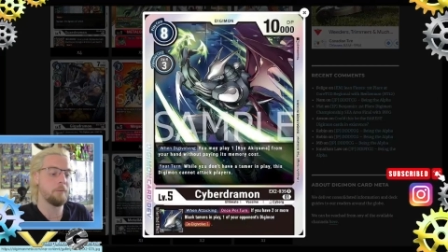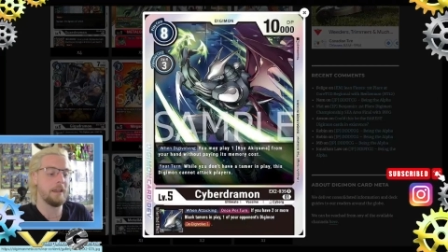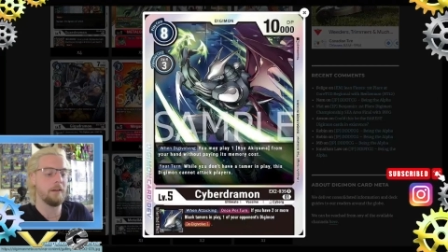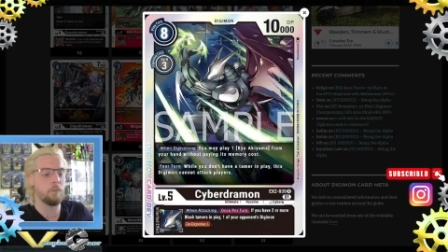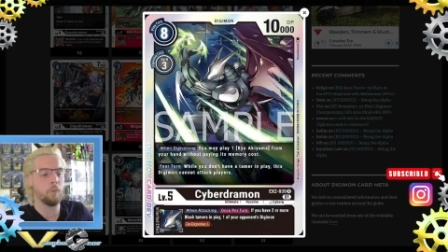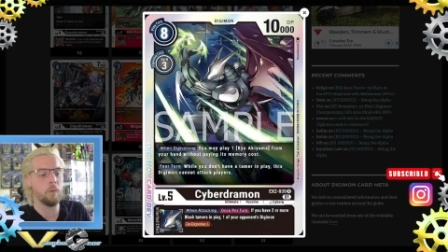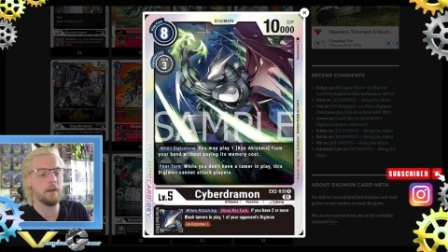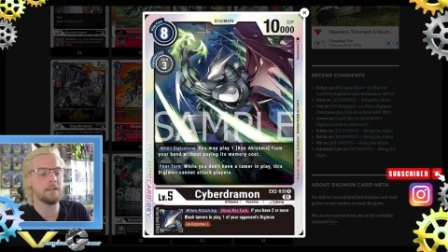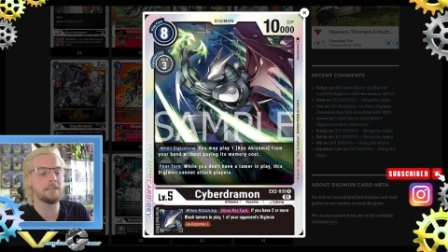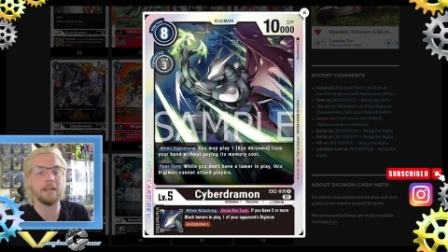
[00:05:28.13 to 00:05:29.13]
we have
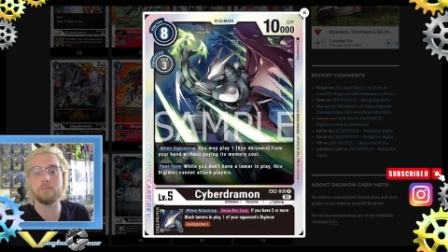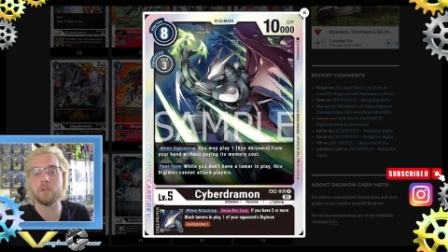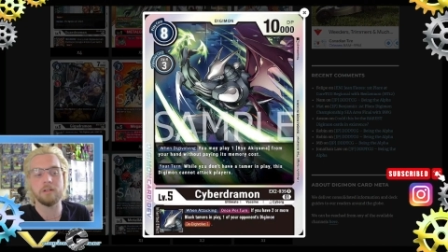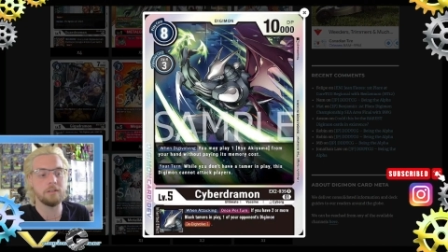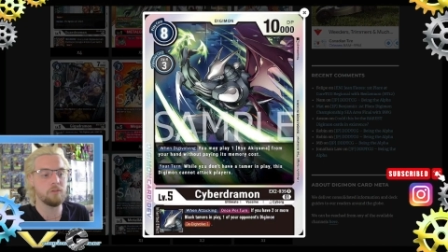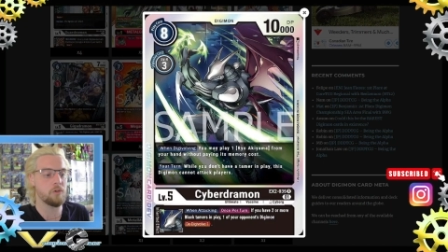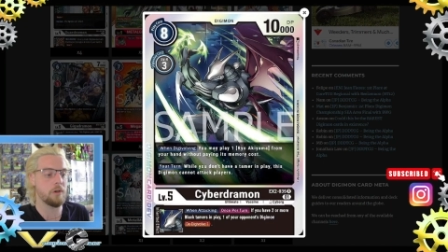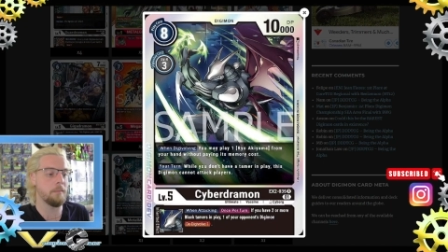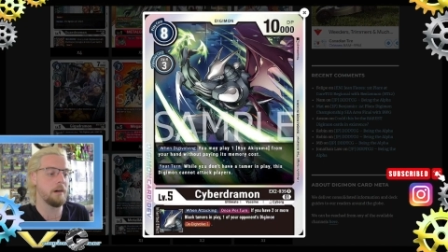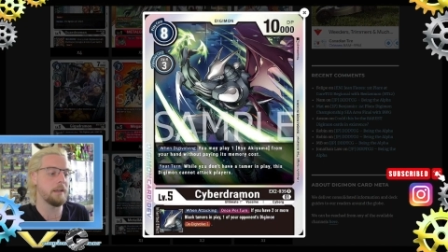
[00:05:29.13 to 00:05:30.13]
one
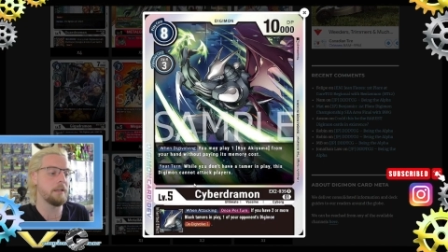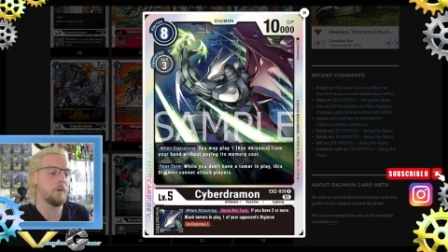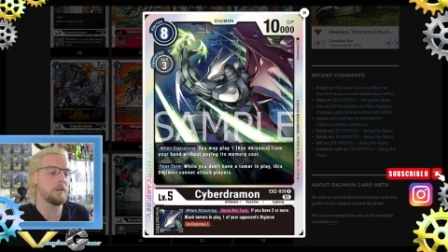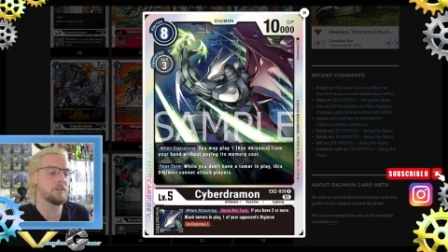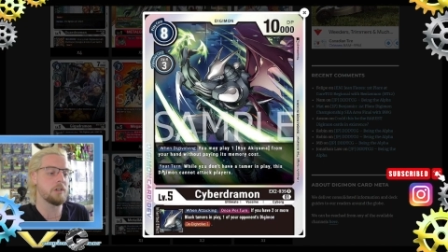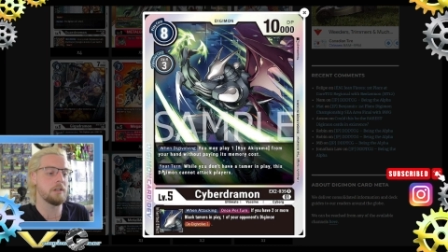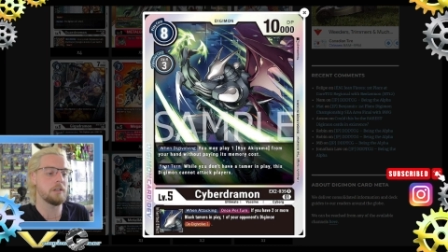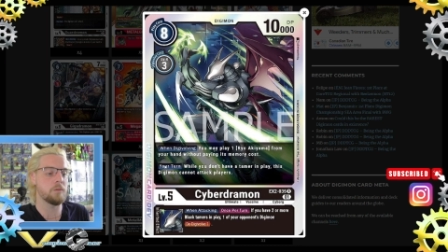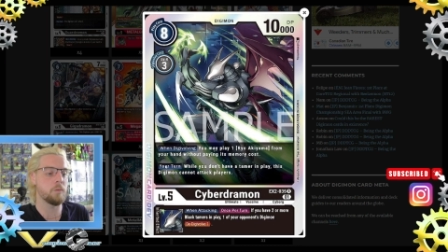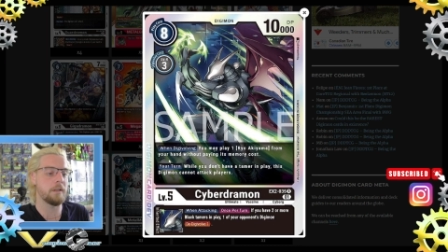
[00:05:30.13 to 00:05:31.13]
Chaosdramon, which
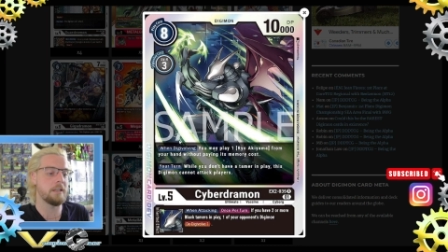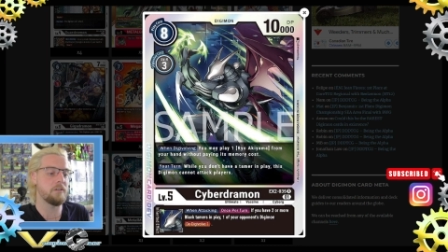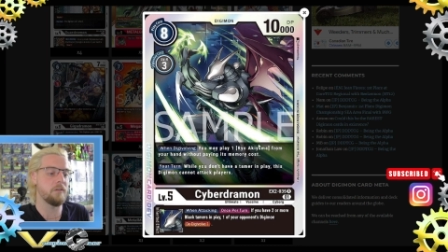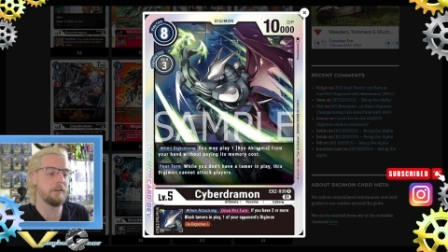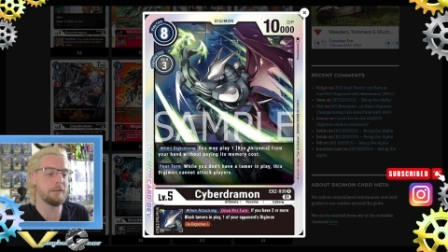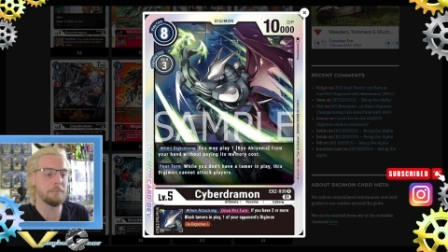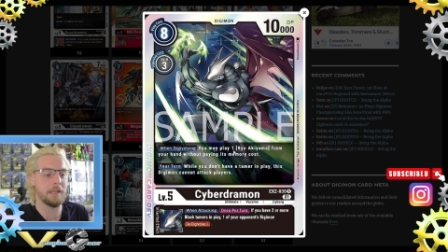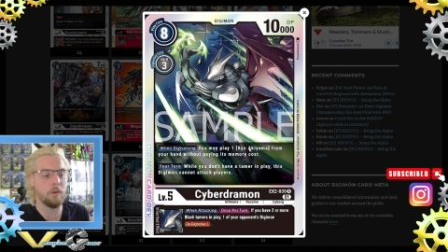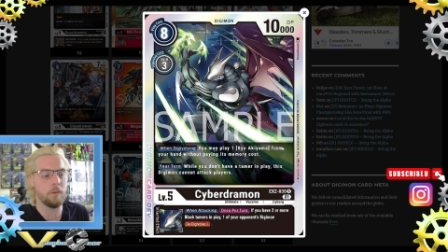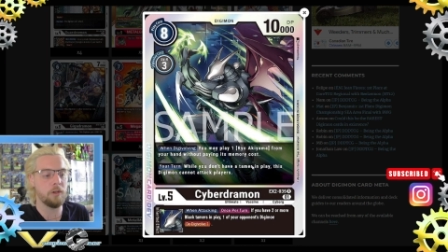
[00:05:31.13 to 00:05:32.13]
is when Digivolving
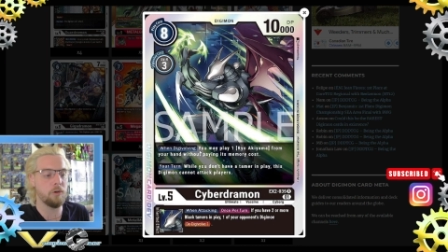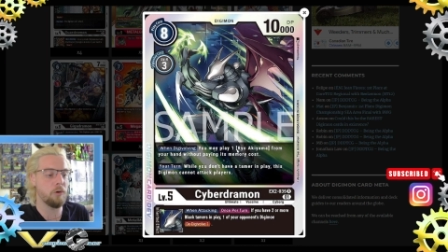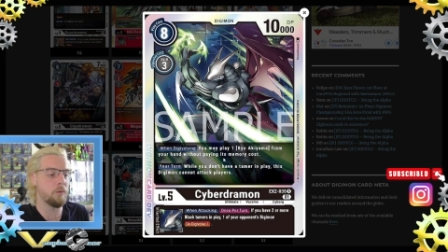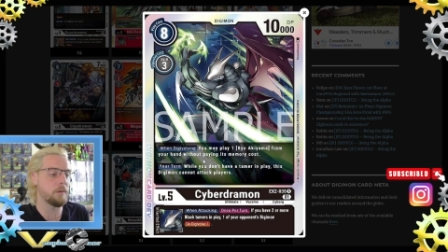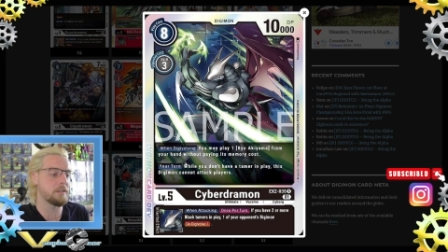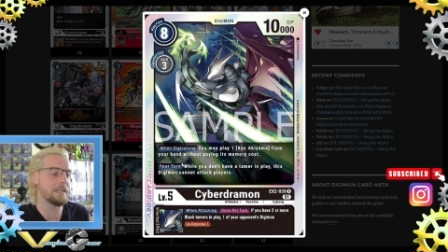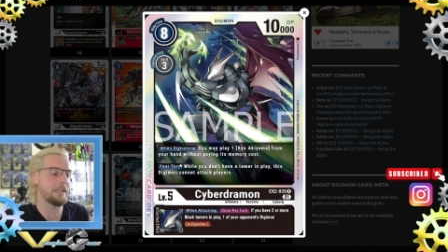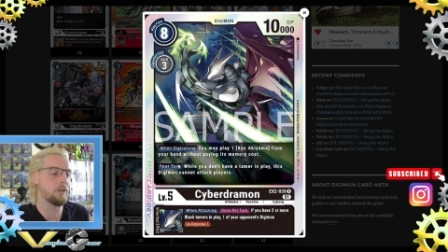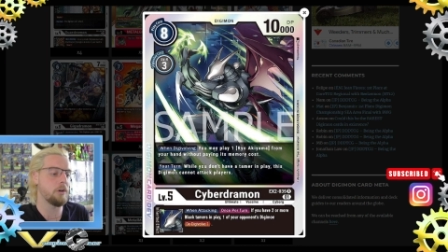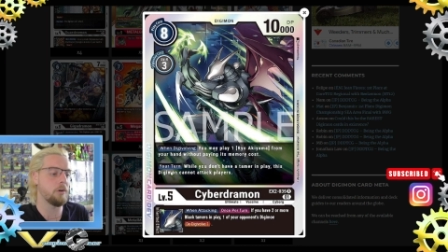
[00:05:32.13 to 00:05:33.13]
play Ryu, which they
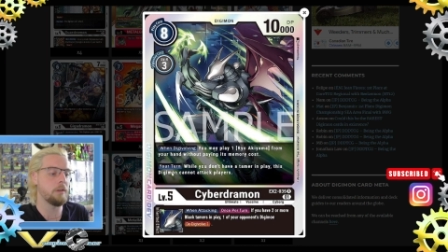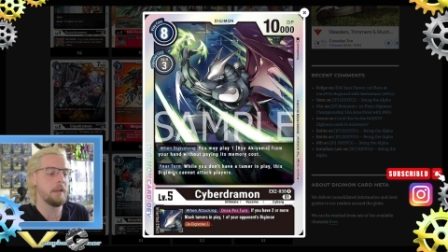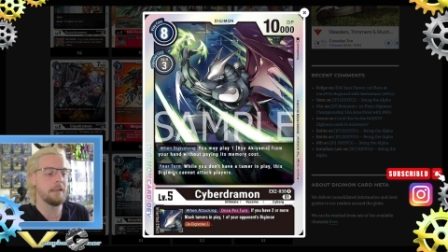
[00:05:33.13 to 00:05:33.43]
don't.